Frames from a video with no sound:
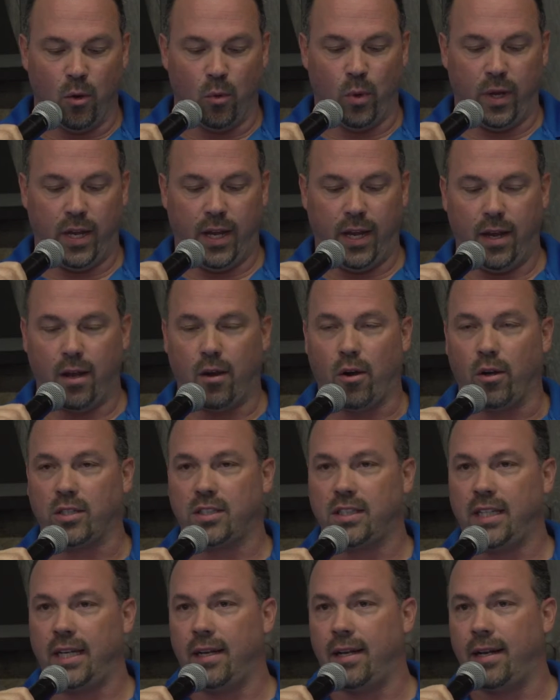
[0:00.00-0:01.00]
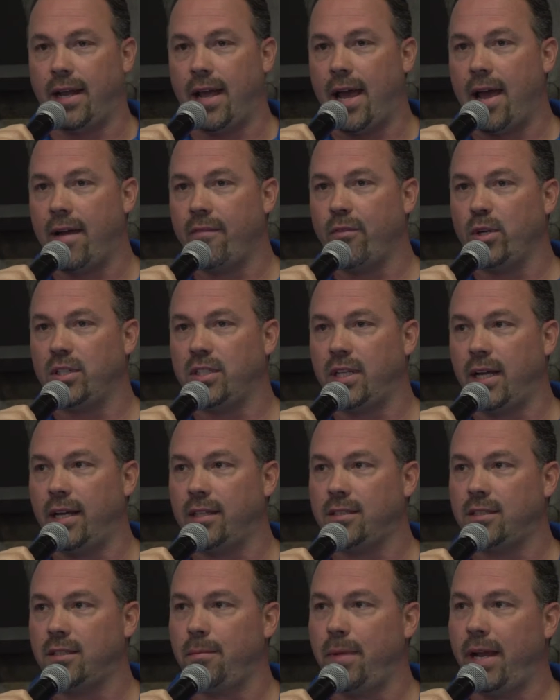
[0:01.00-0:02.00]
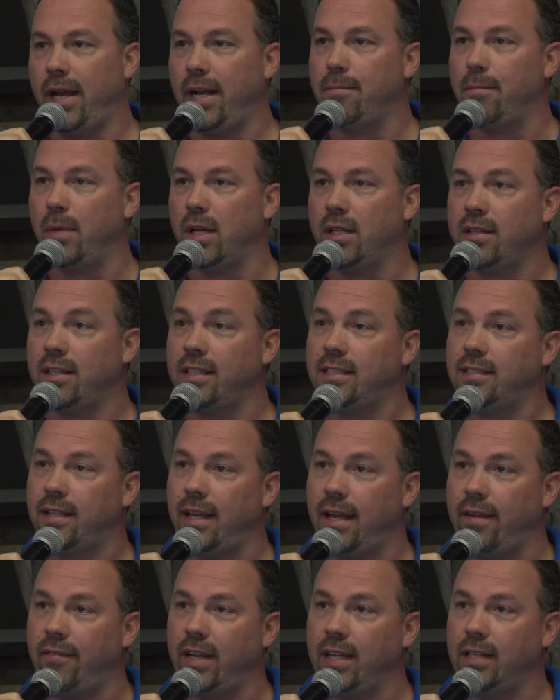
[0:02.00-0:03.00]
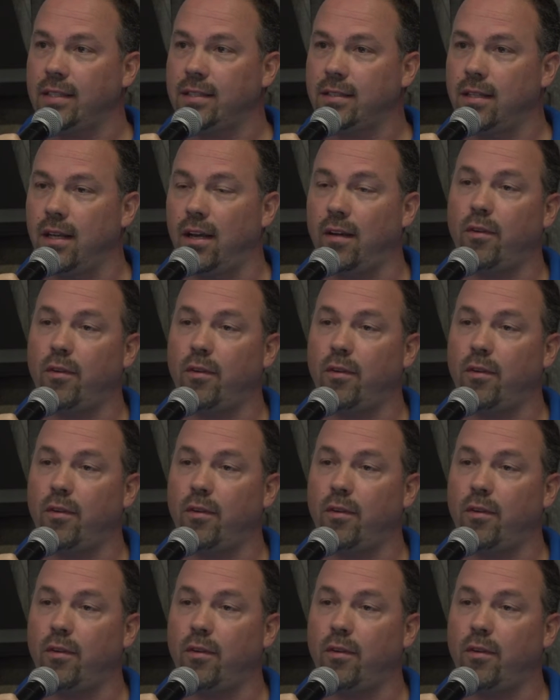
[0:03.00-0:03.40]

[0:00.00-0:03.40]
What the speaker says: We are seeing an average estimated monthly savings